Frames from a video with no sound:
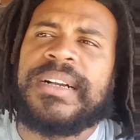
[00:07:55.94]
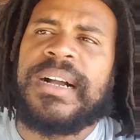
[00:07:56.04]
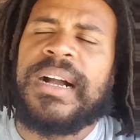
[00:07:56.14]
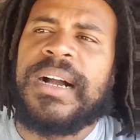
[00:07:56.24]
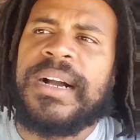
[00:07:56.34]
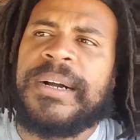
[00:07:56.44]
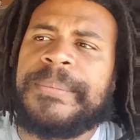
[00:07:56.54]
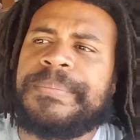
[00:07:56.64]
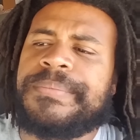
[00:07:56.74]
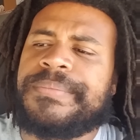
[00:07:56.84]

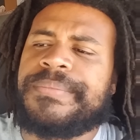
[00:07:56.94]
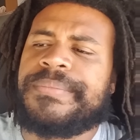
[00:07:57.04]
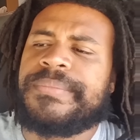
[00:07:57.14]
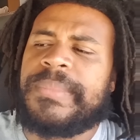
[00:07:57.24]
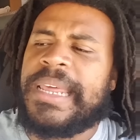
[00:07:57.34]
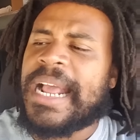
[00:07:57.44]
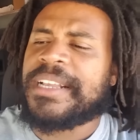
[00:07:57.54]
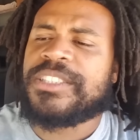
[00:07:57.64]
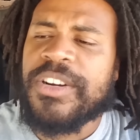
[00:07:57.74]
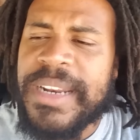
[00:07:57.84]
and I
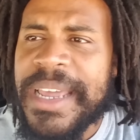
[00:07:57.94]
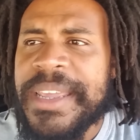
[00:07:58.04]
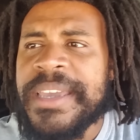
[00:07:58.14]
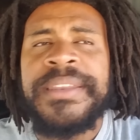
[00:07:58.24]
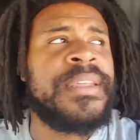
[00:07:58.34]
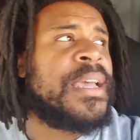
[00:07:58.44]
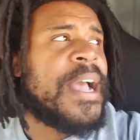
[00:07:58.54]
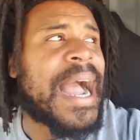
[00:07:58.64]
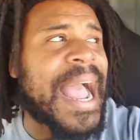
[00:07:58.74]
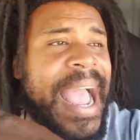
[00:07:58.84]
can turn that
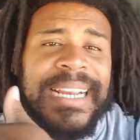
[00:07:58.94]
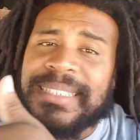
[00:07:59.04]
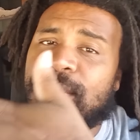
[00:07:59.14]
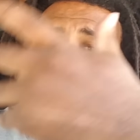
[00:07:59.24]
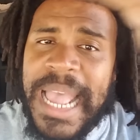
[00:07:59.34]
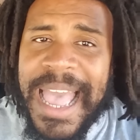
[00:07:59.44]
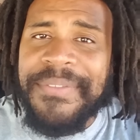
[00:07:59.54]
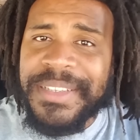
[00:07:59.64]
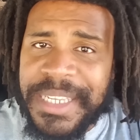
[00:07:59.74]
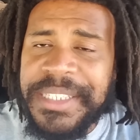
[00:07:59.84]
in, I actually will have
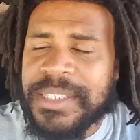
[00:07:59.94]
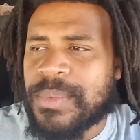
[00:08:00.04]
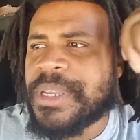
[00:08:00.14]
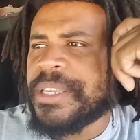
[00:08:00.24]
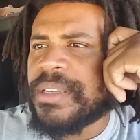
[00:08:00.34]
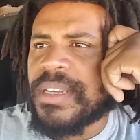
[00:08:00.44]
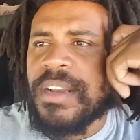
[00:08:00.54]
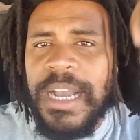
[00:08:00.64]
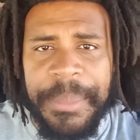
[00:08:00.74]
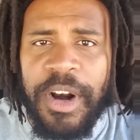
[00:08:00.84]
a decent week
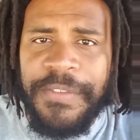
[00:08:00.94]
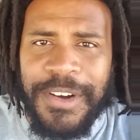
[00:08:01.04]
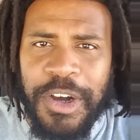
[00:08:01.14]
coming off of